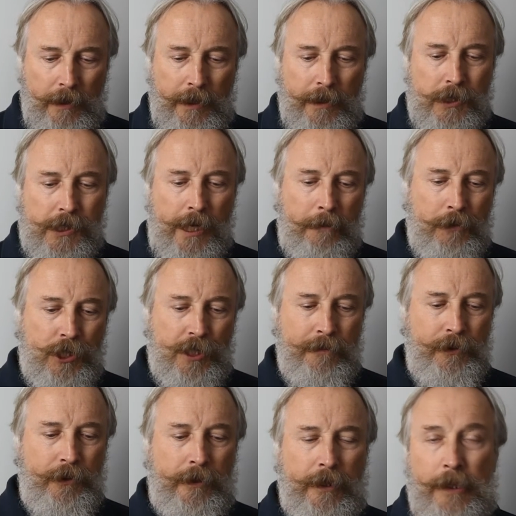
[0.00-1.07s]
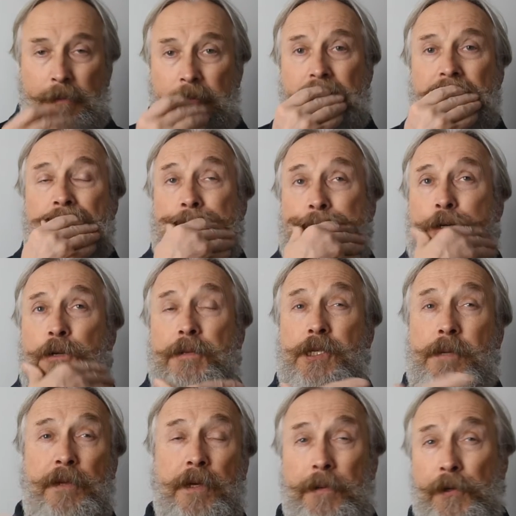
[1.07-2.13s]
Establish the mood. It could be
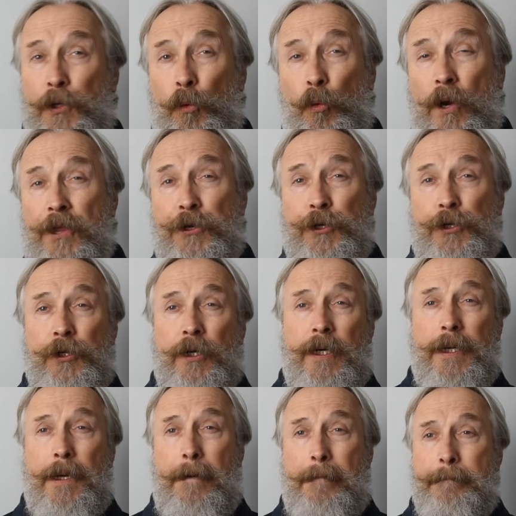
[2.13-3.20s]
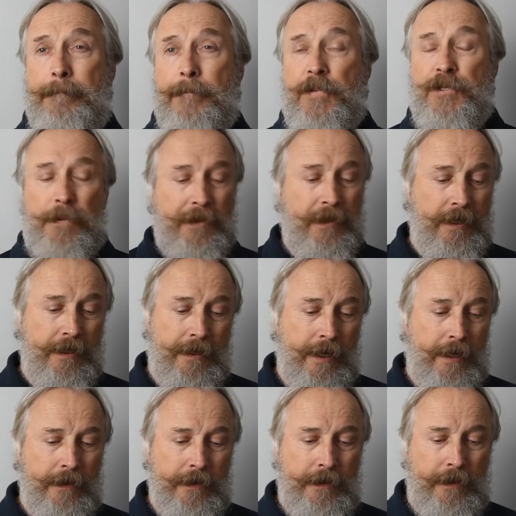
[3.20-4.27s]
something about the weather, something like
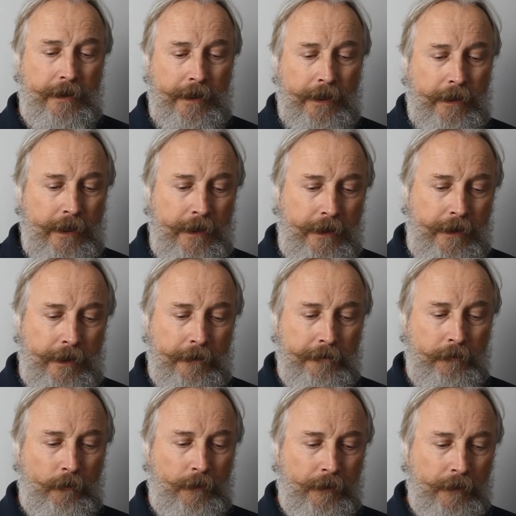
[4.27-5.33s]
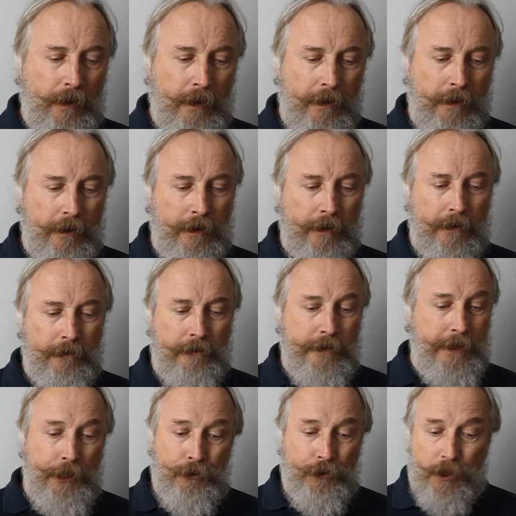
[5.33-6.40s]
that. Anything.
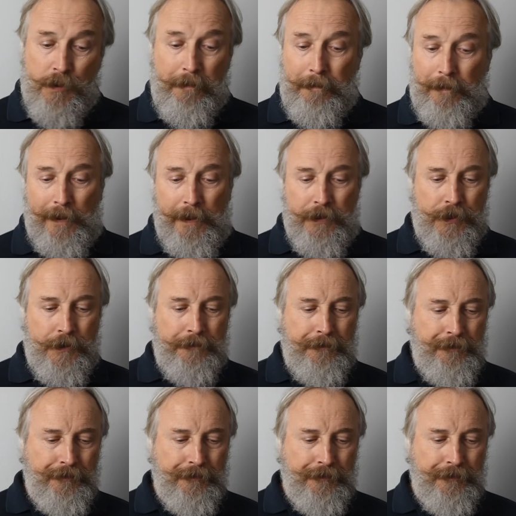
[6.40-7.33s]
Dangerous place.